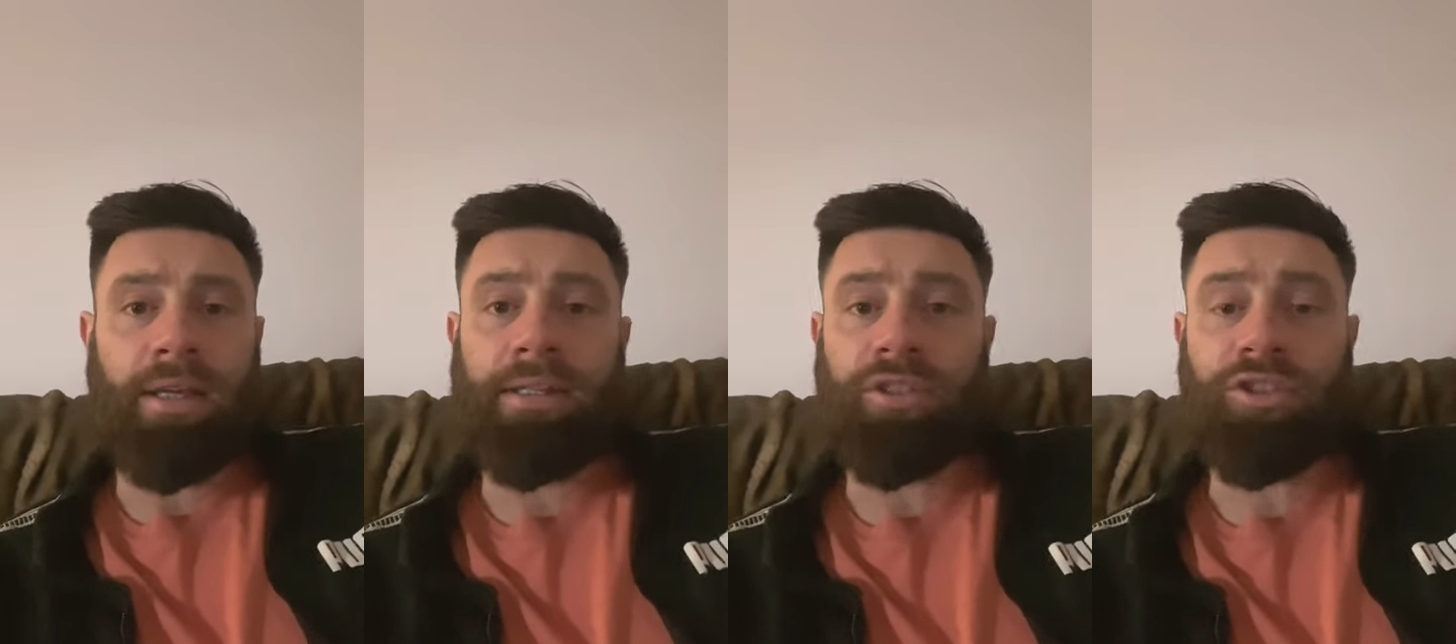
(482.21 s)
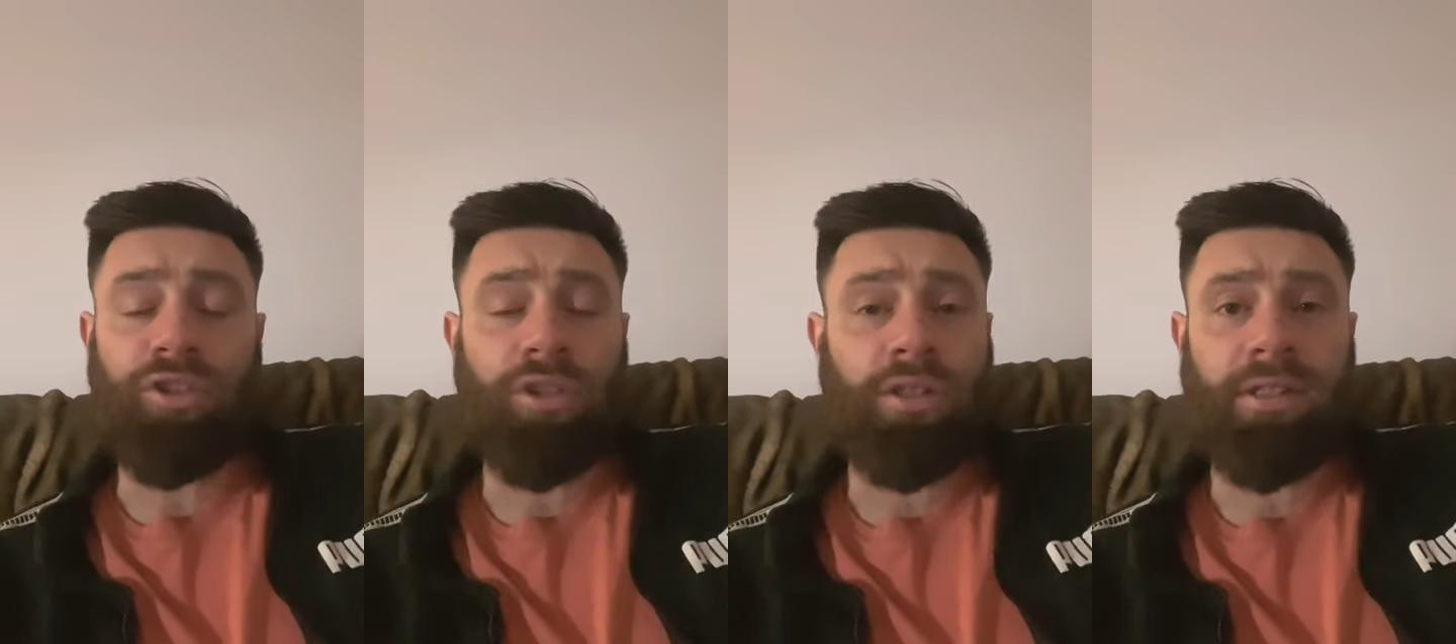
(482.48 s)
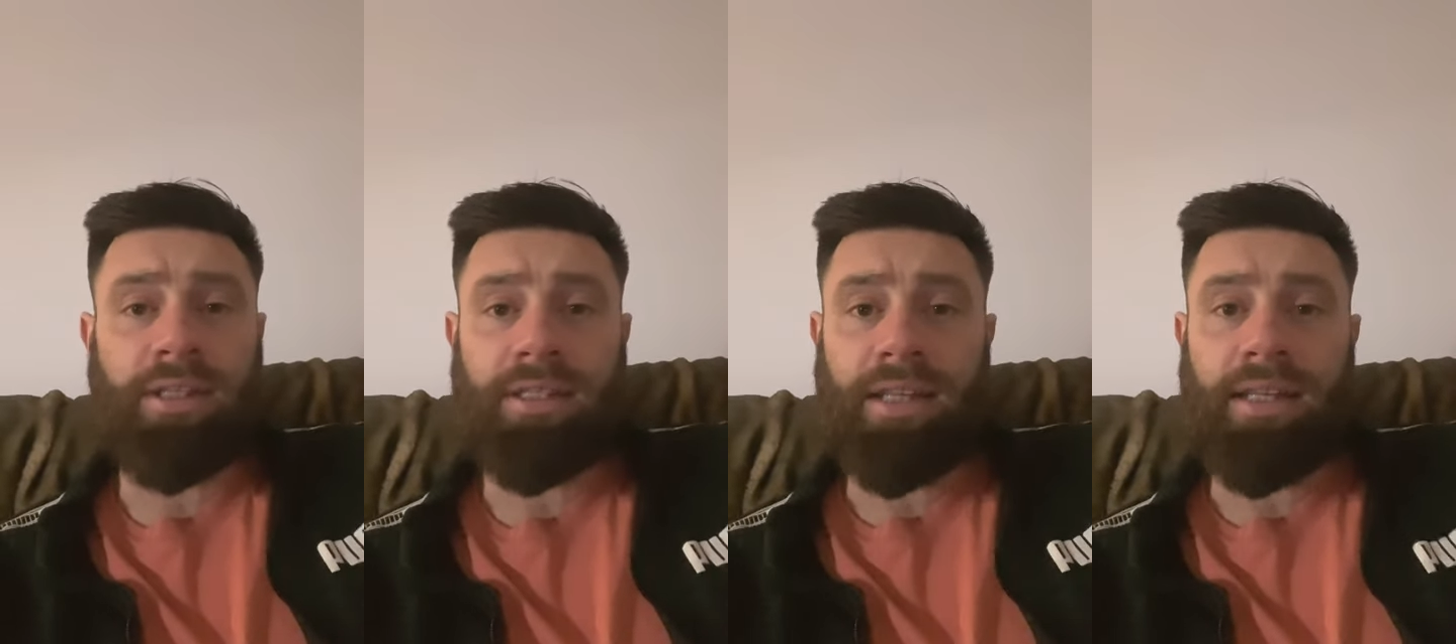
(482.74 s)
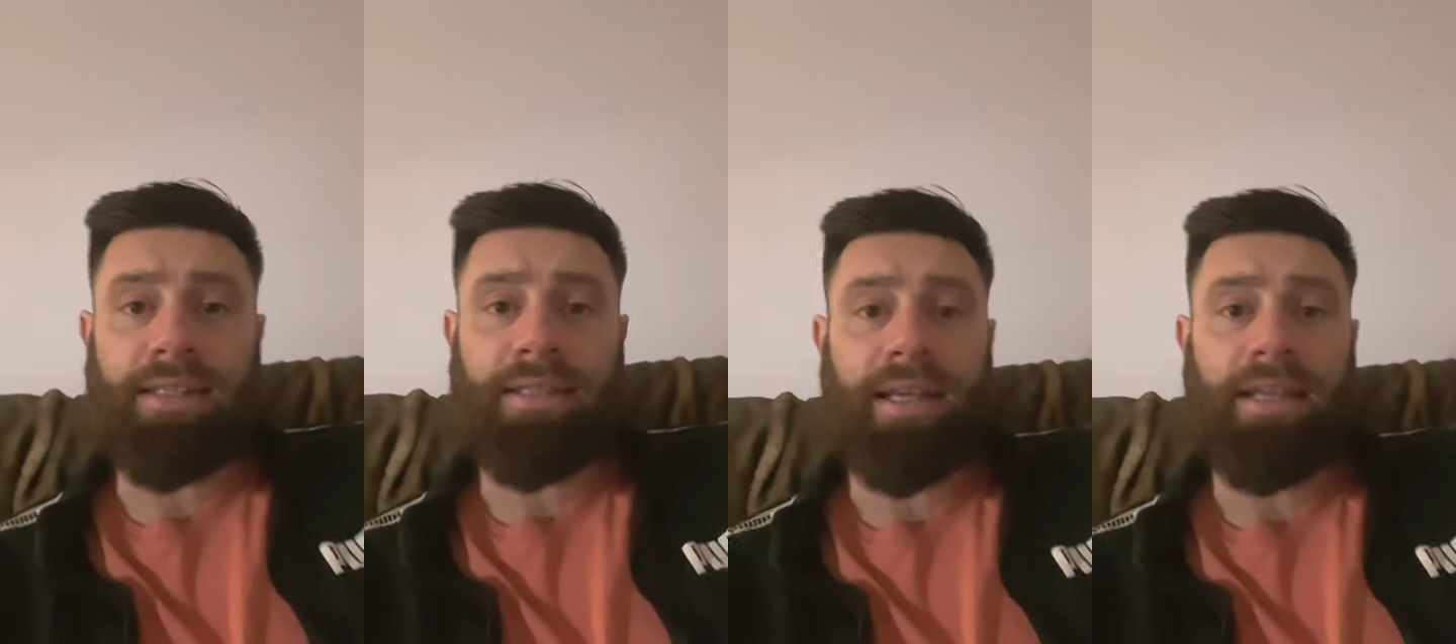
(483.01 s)
An instructor's
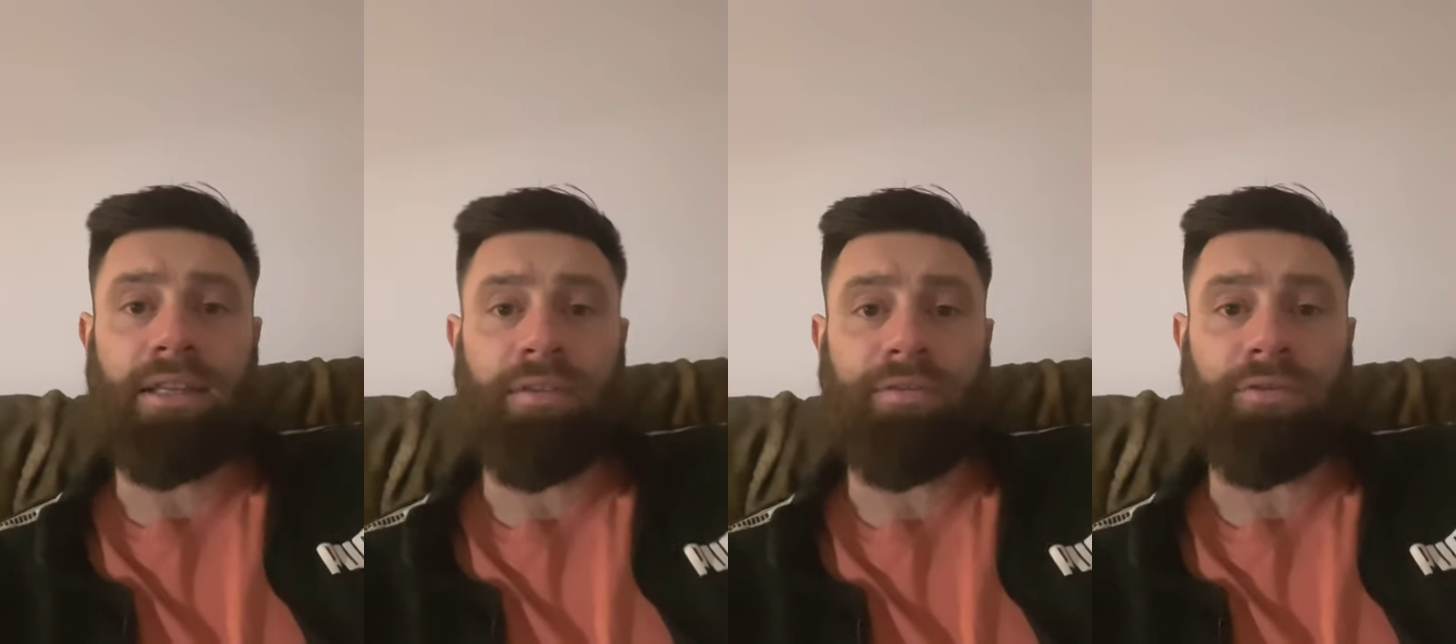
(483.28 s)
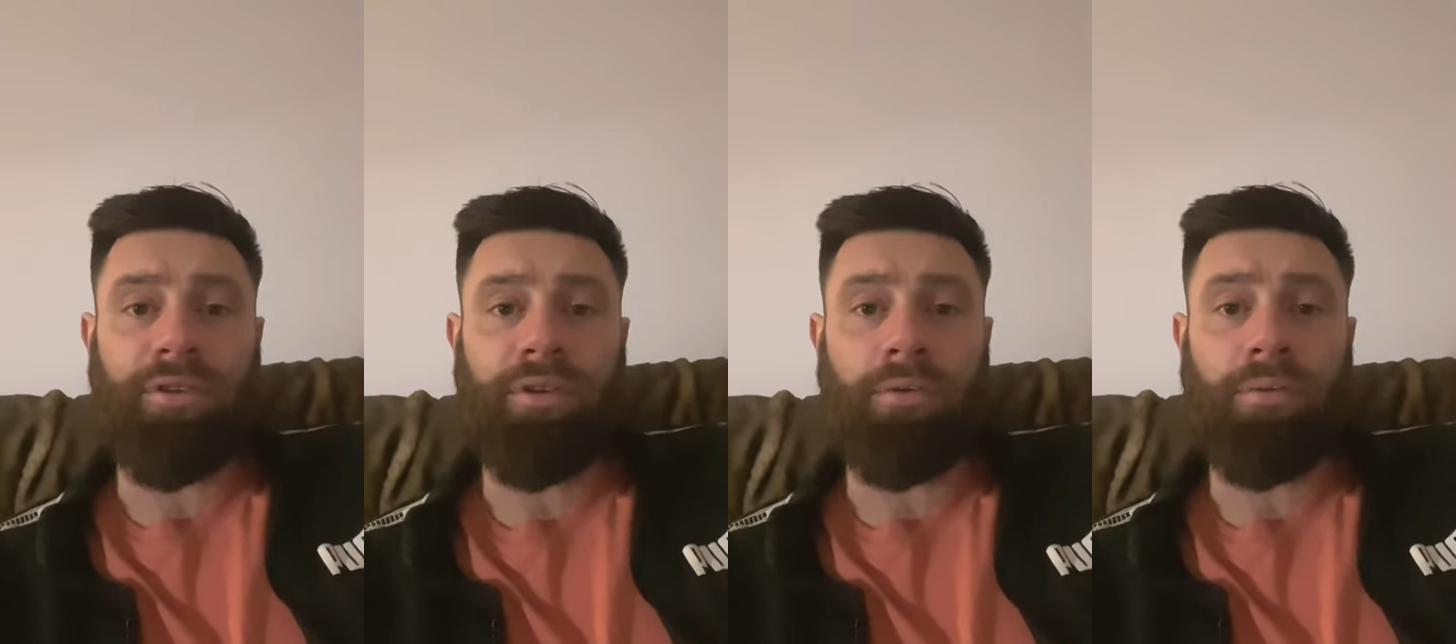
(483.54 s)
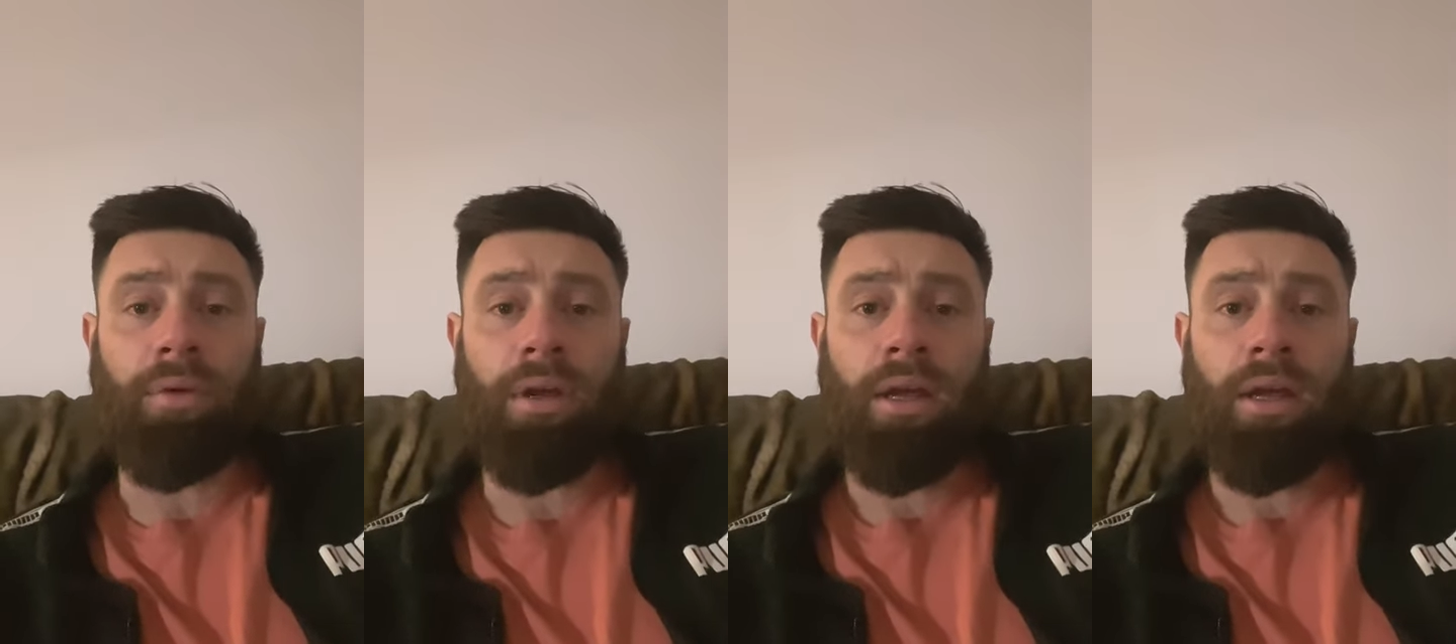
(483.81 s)
going to take you through